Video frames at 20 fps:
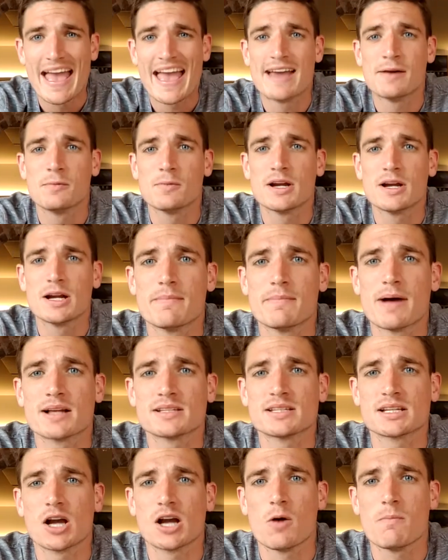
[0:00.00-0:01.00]
and
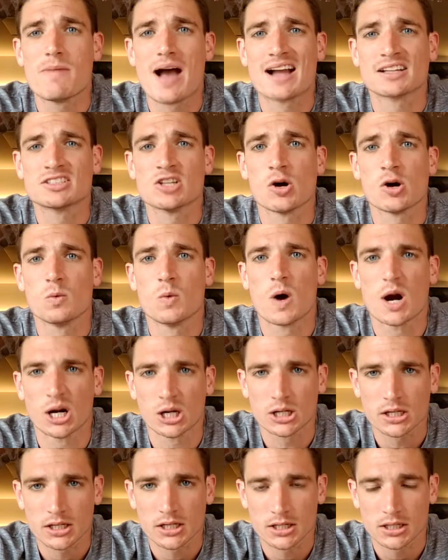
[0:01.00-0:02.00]
about to go back to work.